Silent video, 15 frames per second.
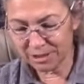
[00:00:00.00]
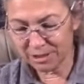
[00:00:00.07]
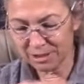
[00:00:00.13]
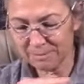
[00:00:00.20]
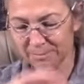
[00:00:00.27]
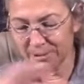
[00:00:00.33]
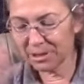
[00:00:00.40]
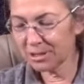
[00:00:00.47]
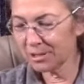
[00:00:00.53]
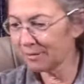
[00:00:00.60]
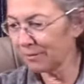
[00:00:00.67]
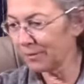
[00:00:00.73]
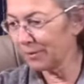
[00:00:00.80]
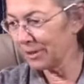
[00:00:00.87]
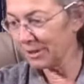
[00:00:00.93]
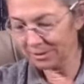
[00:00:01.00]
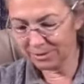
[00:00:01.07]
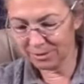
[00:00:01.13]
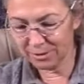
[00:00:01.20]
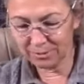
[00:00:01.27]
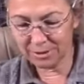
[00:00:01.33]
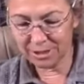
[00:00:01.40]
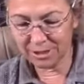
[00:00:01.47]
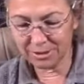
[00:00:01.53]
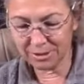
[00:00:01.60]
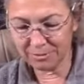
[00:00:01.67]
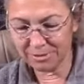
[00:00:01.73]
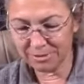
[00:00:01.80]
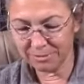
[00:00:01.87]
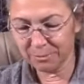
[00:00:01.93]
I got a bunch of different things 38
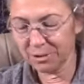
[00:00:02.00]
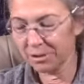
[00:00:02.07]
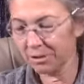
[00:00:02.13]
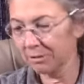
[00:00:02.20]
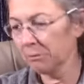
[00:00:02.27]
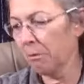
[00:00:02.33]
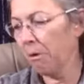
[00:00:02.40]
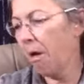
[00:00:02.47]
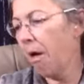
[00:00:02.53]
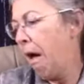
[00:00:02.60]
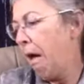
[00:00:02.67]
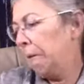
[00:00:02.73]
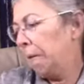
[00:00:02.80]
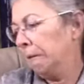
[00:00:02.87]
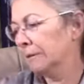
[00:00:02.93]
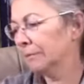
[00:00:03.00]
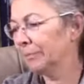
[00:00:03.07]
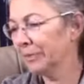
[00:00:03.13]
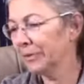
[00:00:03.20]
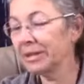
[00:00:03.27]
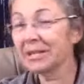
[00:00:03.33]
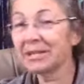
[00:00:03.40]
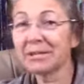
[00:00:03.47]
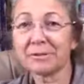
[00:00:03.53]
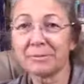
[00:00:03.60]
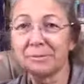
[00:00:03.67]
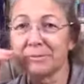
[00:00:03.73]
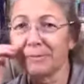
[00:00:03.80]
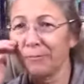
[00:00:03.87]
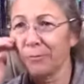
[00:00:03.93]
degrees in Michigan. Wow. They said it was
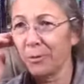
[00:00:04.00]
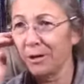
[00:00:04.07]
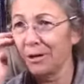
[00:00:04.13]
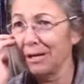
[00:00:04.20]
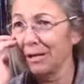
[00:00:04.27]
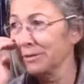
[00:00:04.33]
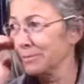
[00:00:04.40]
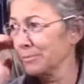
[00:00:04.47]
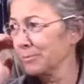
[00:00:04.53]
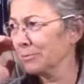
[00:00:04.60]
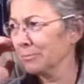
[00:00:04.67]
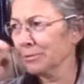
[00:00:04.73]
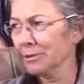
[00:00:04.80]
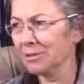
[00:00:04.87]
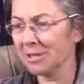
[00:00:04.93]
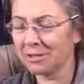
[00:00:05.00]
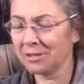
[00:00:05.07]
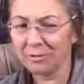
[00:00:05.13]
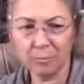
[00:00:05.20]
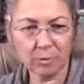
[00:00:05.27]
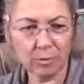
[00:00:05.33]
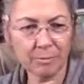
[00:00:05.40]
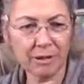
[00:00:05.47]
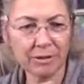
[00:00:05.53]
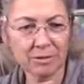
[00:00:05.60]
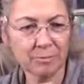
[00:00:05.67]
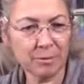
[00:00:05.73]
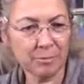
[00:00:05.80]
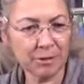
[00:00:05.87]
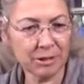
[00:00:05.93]
supposed to be 49 this morning, but it's actually warm out. So
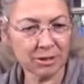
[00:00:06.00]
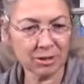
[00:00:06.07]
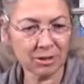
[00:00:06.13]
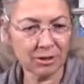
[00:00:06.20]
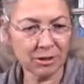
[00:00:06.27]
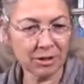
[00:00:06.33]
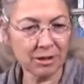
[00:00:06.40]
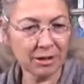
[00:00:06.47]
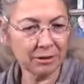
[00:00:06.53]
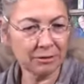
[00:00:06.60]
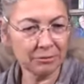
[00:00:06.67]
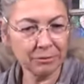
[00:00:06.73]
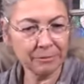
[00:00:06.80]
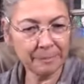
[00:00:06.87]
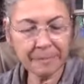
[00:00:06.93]
maybe that's tonight. I don't know.